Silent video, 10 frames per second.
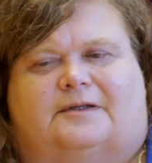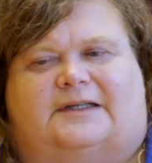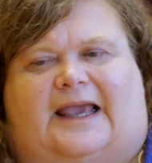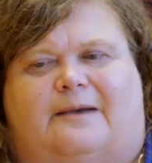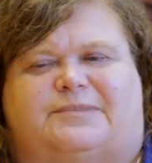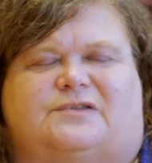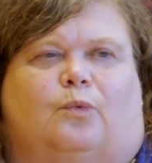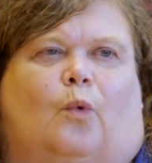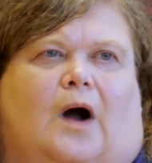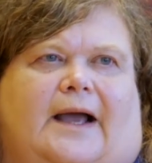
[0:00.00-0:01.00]

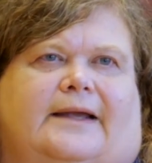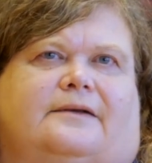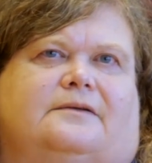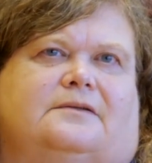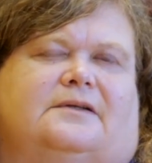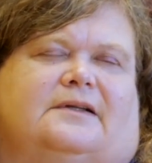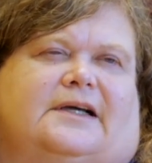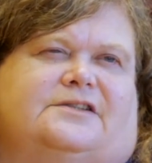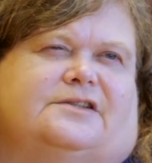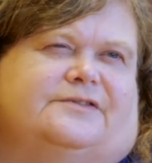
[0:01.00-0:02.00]
campus-wide
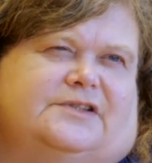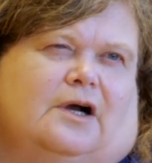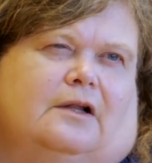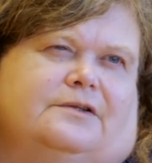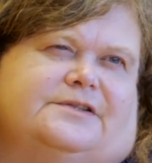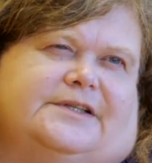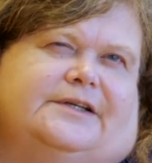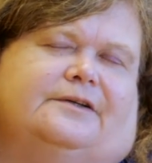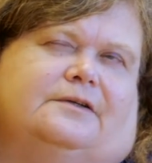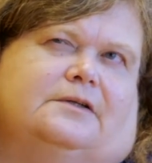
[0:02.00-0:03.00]
collection of scholars
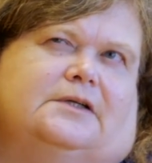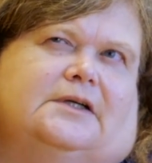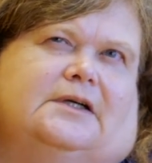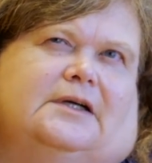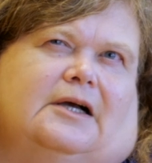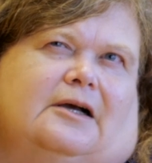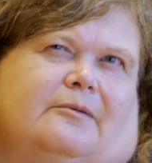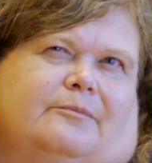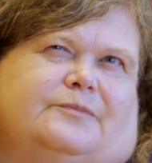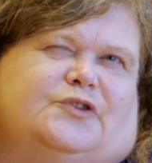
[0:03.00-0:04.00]
here,
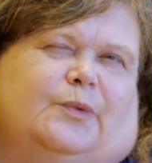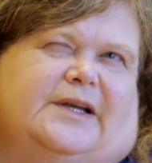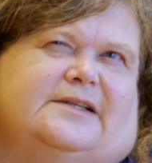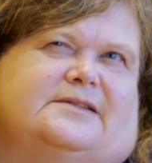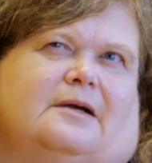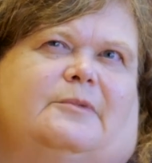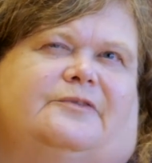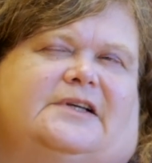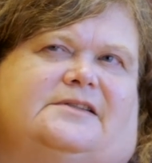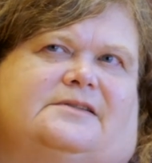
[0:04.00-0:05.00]
20 some of
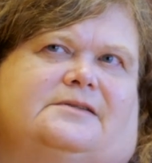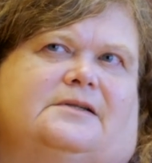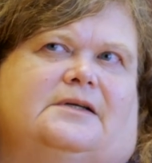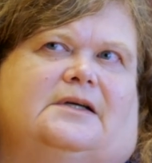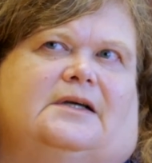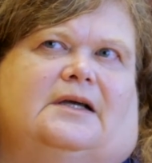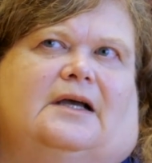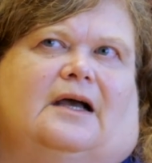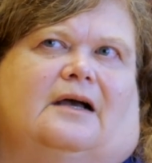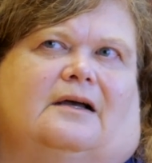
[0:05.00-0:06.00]
us,
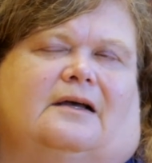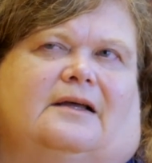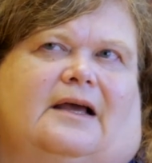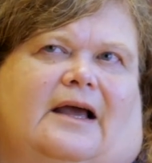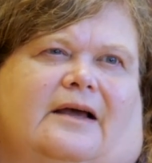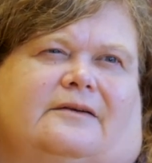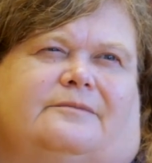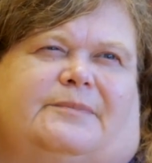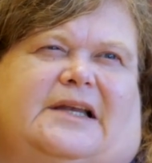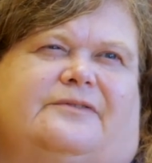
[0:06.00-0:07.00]

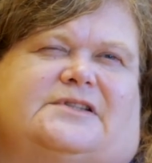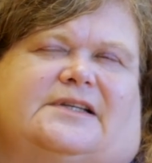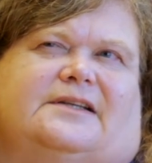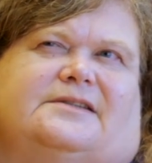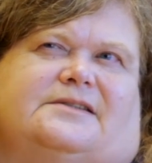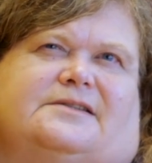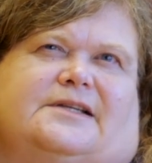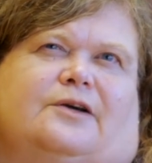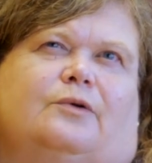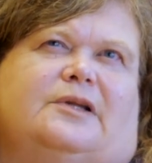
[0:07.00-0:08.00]
and medieval studies is
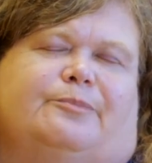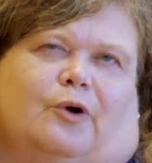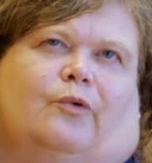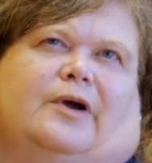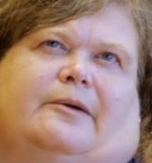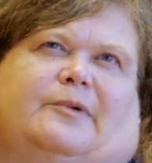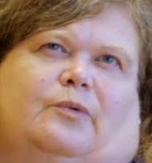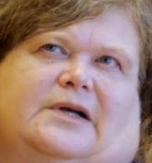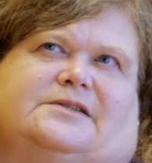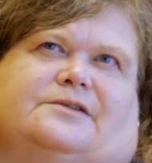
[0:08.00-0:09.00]
the only program at
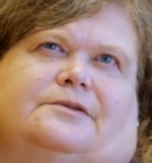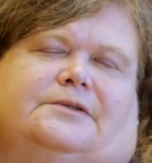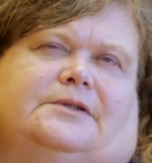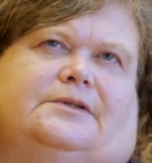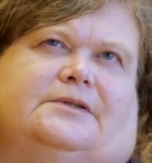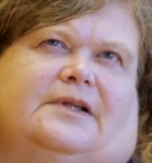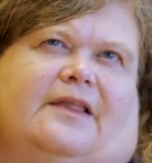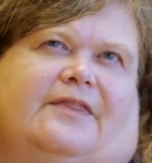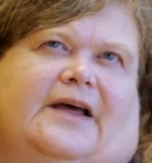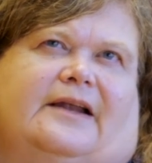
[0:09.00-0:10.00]
Western
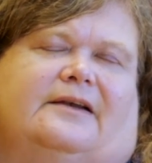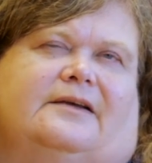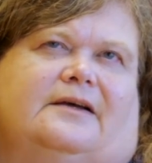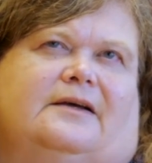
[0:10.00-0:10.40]
that